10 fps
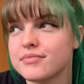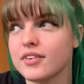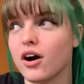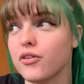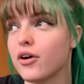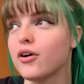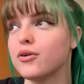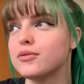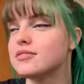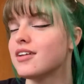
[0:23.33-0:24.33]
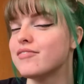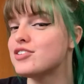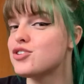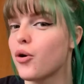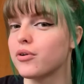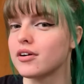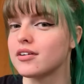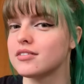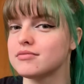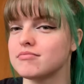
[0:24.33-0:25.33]
Although, love the
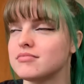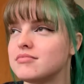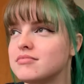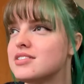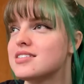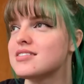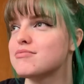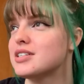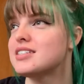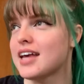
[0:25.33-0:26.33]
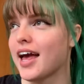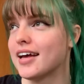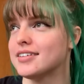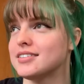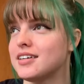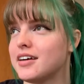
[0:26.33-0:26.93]
Joker, we stan,